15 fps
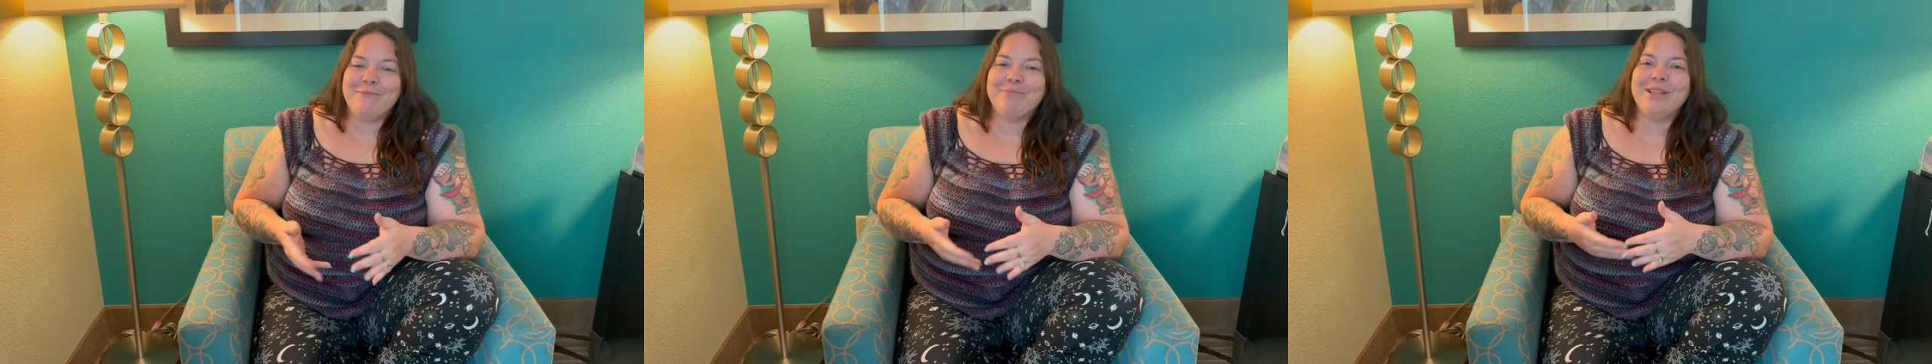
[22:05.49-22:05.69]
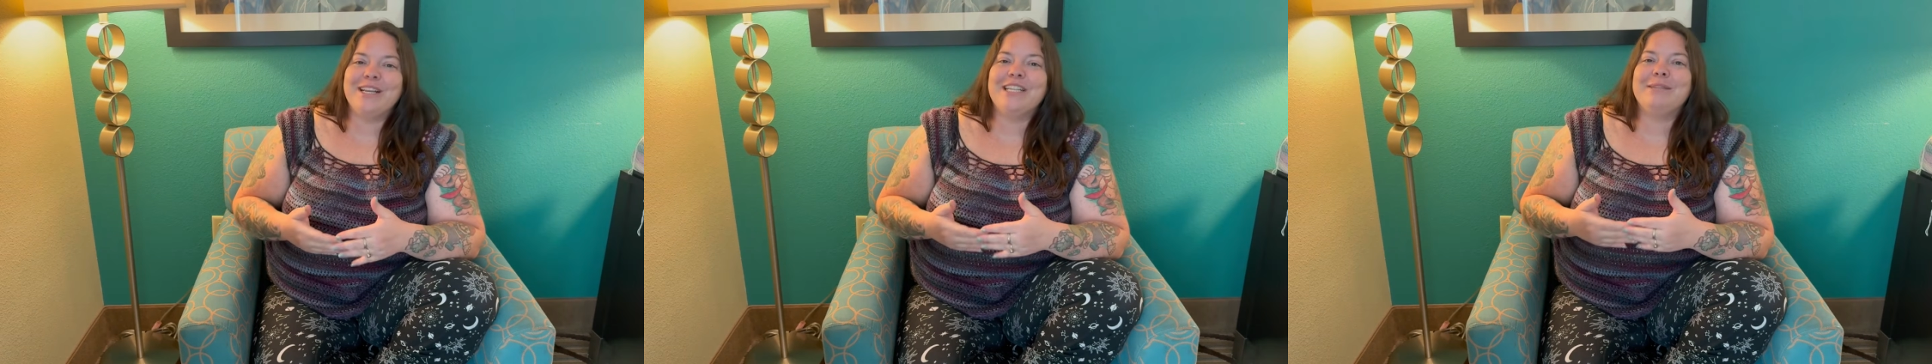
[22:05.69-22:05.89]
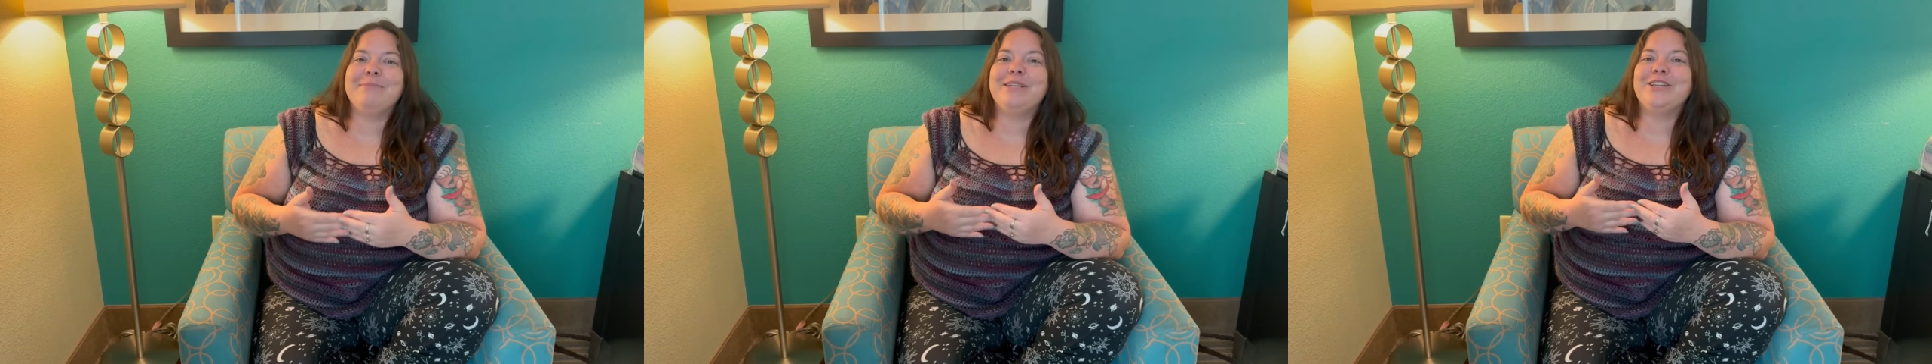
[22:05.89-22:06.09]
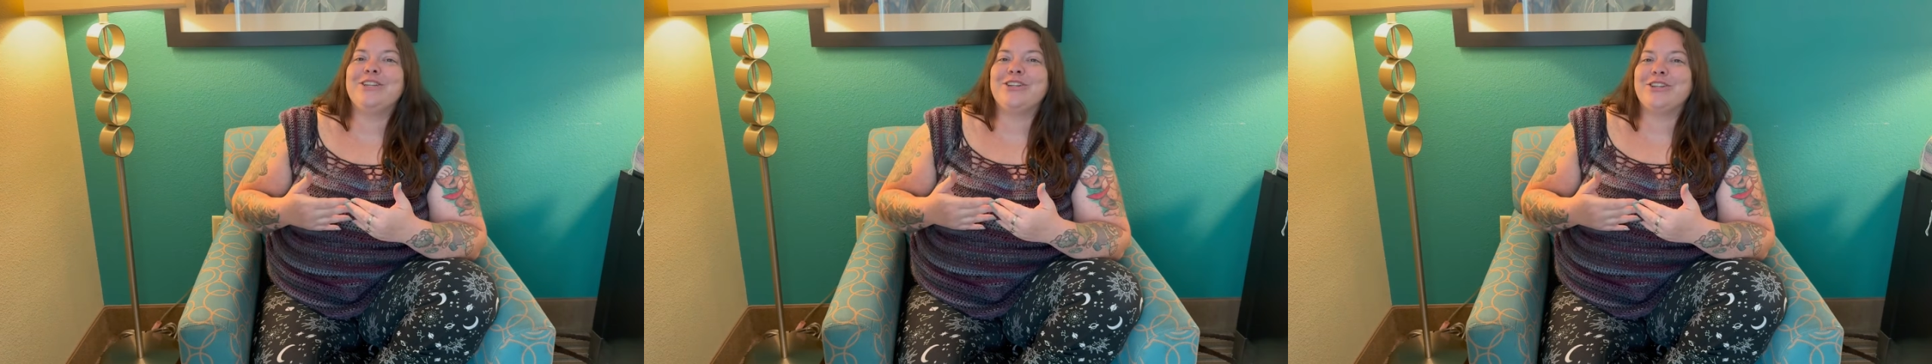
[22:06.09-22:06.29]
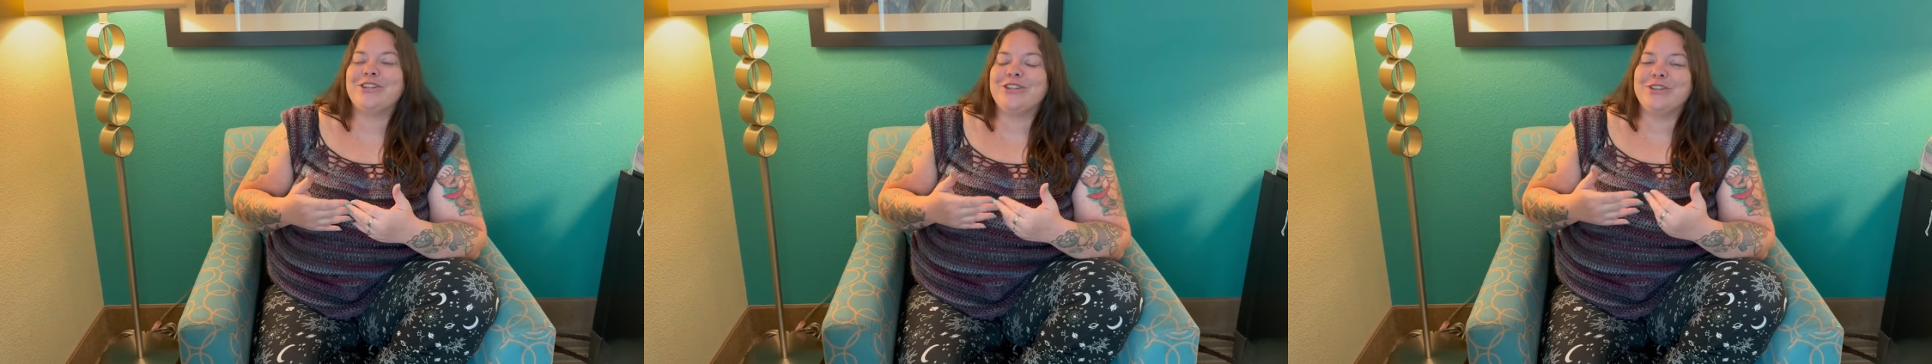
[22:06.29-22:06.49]
please be
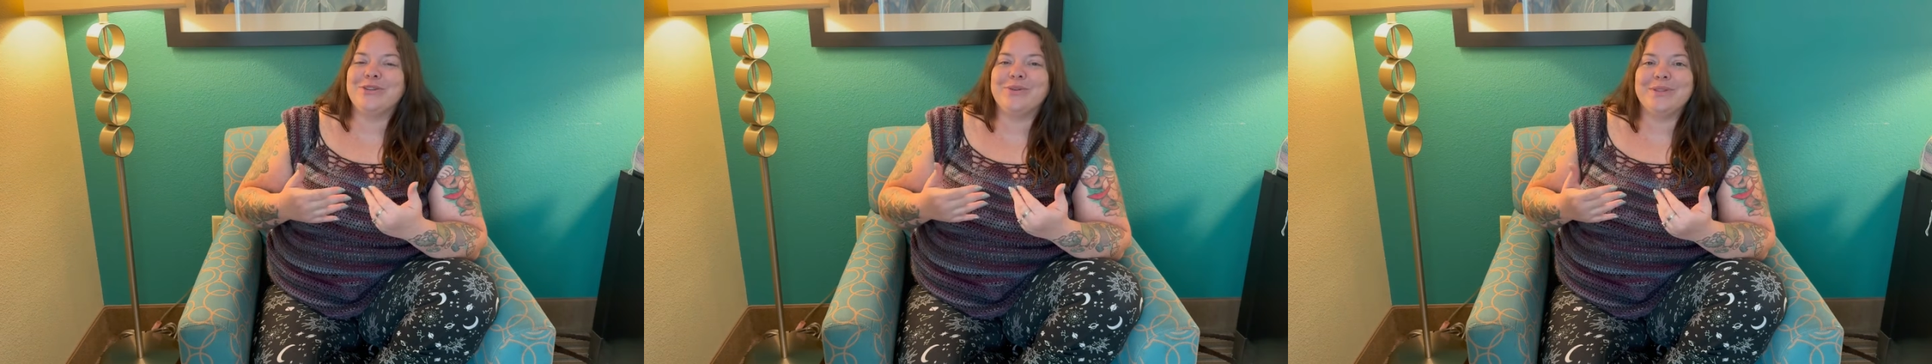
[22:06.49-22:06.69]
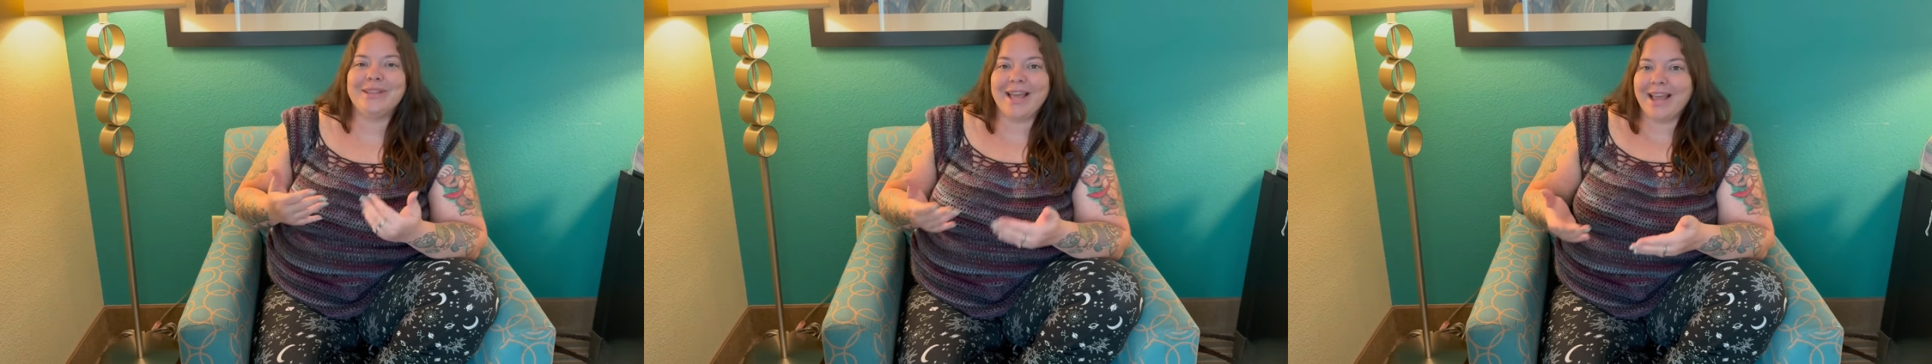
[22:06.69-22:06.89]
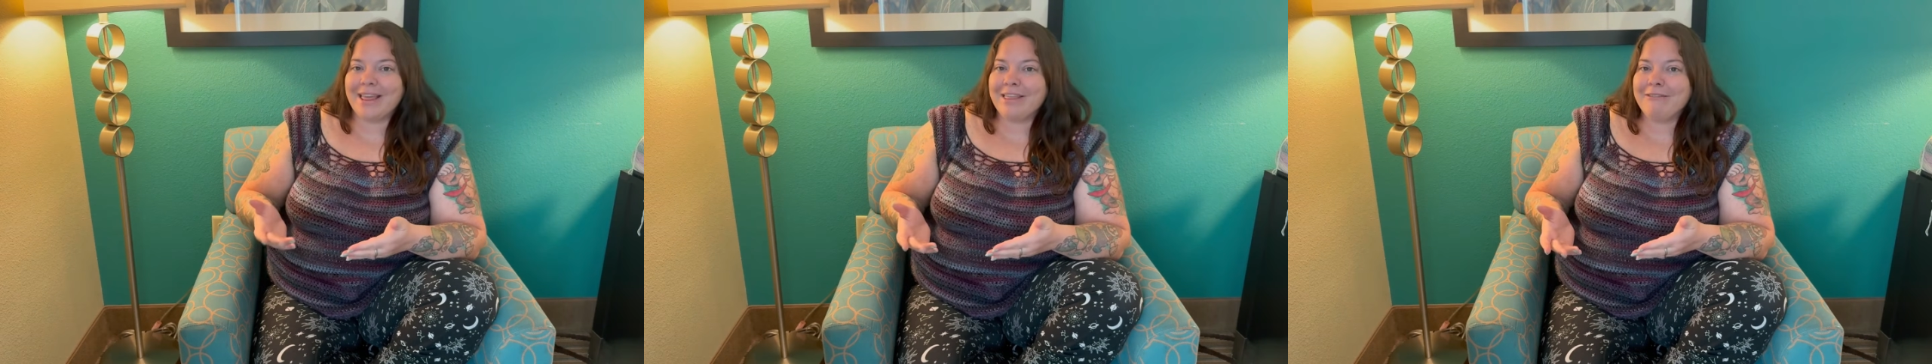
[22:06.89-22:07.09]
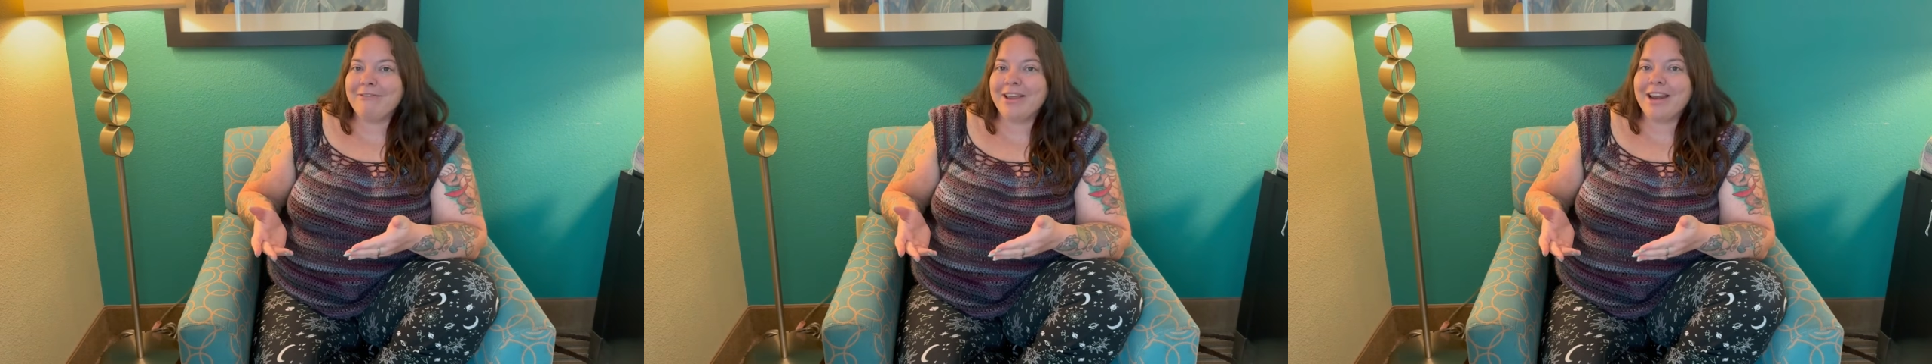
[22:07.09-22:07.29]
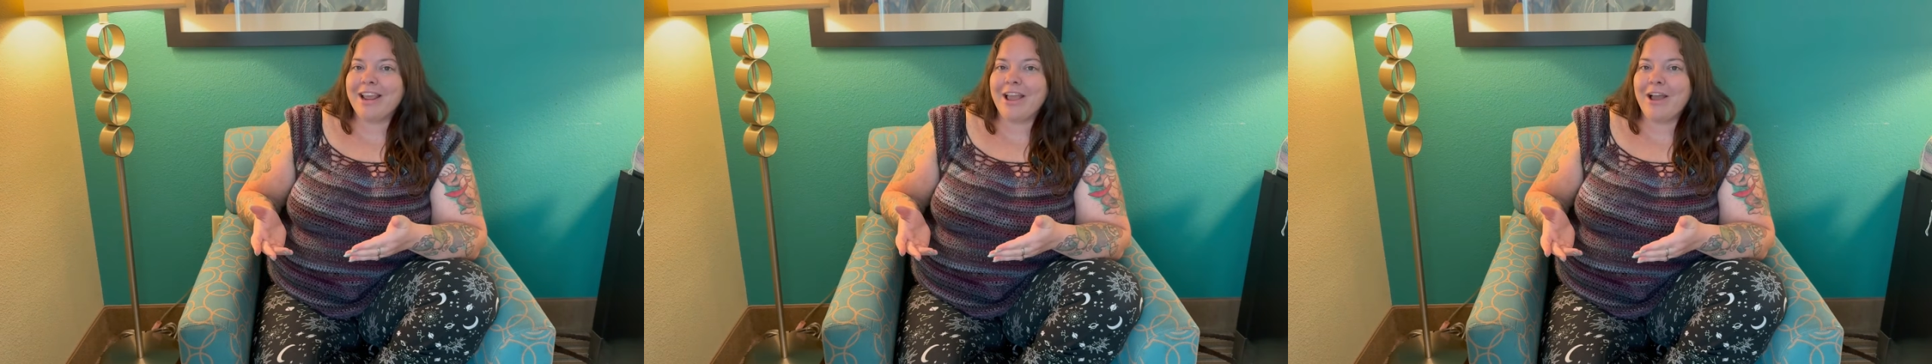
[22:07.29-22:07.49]
sure to like the
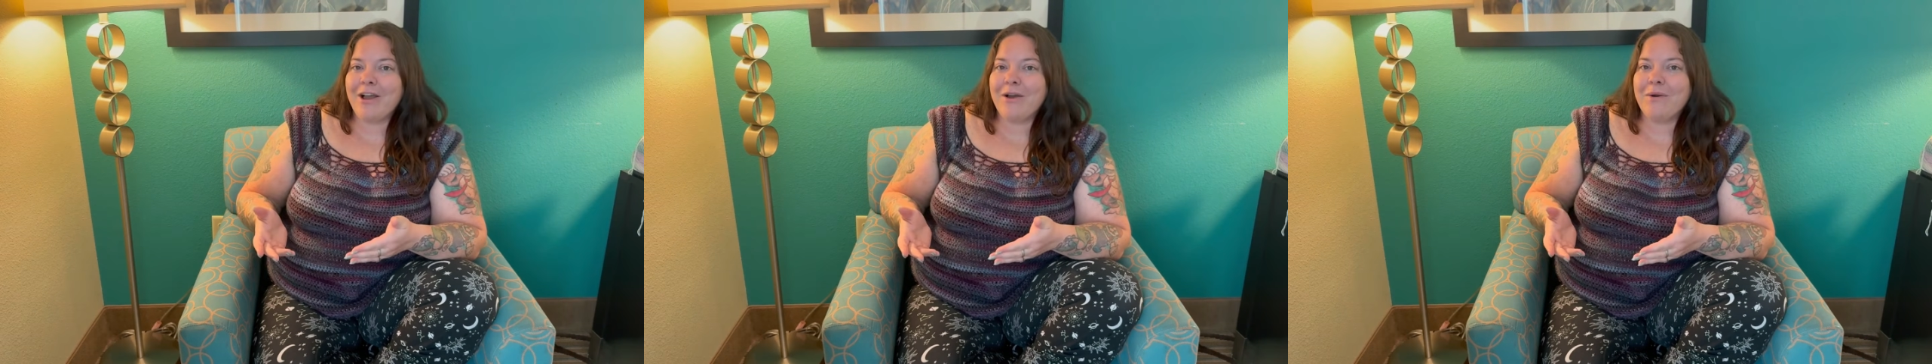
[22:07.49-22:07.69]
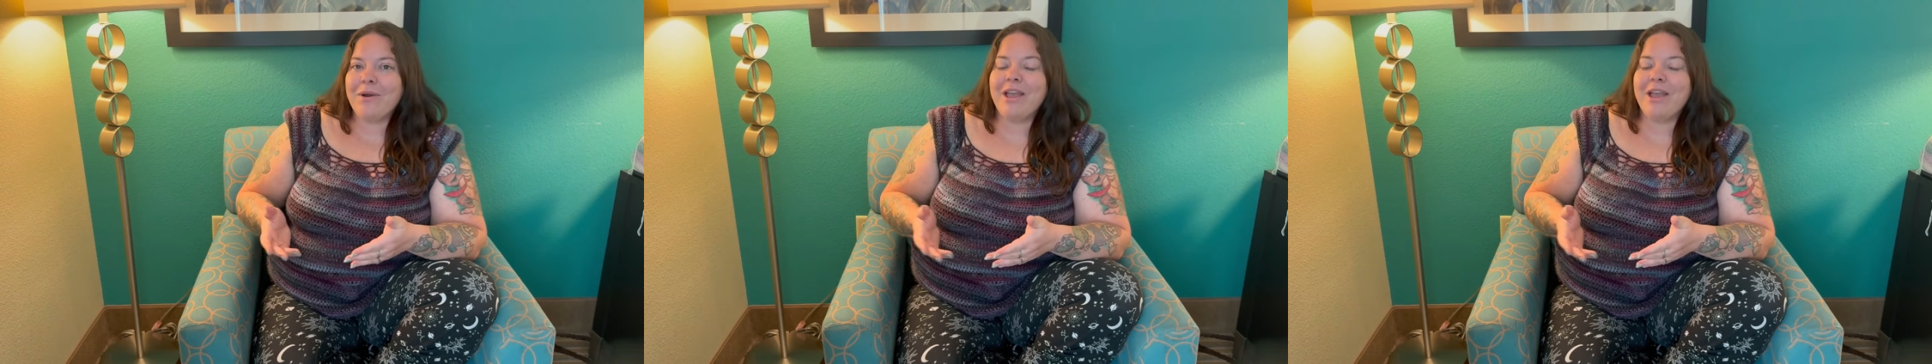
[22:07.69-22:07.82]
video.